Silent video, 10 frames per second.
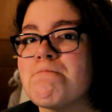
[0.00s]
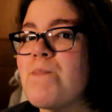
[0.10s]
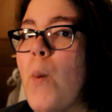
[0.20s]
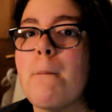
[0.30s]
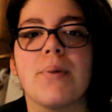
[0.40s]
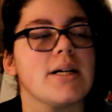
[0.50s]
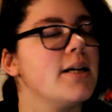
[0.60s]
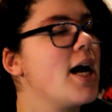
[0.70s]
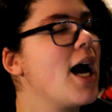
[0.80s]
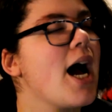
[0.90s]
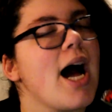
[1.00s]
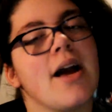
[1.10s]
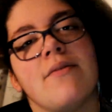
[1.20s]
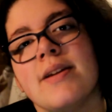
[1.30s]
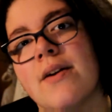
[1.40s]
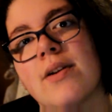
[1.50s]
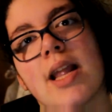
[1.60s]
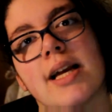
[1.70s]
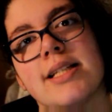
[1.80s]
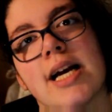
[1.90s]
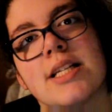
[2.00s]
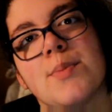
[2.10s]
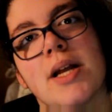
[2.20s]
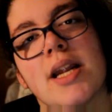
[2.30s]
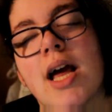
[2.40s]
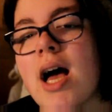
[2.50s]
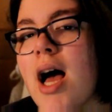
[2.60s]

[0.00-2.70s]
Nope. I've never liked X-Men.